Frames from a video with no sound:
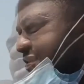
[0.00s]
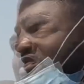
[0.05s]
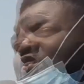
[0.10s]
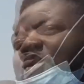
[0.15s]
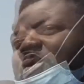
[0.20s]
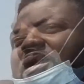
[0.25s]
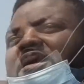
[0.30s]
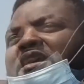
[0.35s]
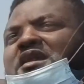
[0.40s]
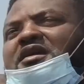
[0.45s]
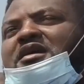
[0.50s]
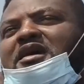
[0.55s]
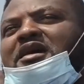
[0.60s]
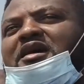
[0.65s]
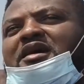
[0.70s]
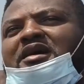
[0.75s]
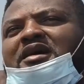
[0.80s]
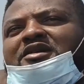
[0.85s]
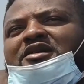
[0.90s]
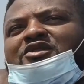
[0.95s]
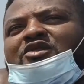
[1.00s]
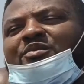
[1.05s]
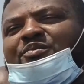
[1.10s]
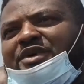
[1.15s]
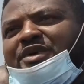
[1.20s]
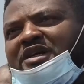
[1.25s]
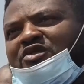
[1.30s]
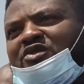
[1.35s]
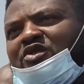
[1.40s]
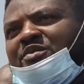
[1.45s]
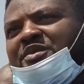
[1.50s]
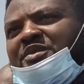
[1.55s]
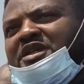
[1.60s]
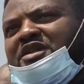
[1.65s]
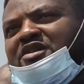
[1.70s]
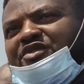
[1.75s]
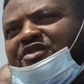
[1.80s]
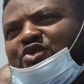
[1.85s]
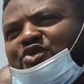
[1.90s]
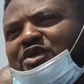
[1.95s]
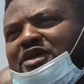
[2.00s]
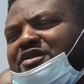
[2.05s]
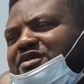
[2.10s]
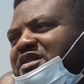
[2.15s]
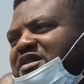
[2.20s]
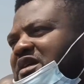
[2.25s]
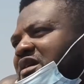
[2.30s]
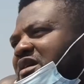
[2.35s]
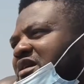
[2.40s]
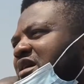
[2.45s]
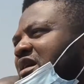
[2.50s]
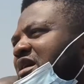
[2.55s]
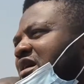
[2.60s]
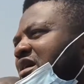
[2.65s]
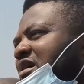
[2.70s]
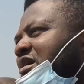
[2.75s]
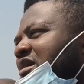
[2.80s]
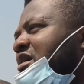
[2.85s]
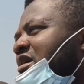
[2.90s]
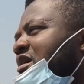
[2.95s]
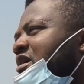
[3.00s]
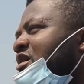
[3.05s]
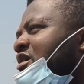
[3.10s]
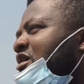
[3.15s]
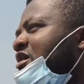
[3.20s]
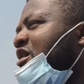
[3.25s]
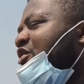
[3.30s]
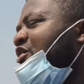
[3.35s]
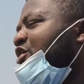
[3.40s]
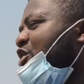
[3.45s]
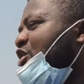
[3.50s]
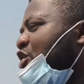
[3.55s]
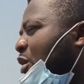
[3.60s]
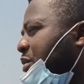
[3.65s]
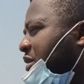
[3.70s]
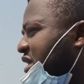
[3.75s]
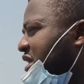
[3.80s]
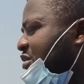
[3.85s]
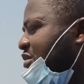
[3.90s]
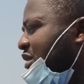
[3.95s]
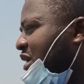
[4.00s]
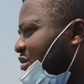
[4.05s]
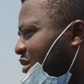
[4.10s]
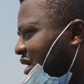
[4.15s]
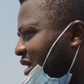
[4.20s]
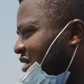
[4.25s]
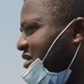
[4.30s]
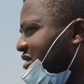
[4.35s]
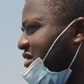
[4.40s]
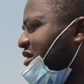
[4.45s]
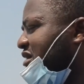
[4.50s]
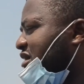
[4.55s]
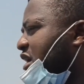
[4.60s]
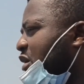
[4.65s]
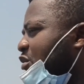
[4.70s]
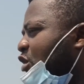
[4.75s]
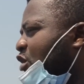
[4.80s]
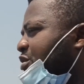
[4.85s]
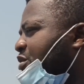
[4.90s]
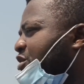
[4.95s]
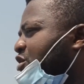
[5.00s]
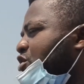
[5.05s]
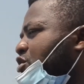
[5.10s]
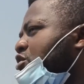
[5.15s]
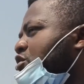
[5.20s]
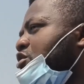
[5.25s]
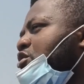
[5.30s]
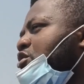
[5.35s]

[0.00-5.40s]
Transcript: When uh, some, some individuals and uh, a few committee members came up to,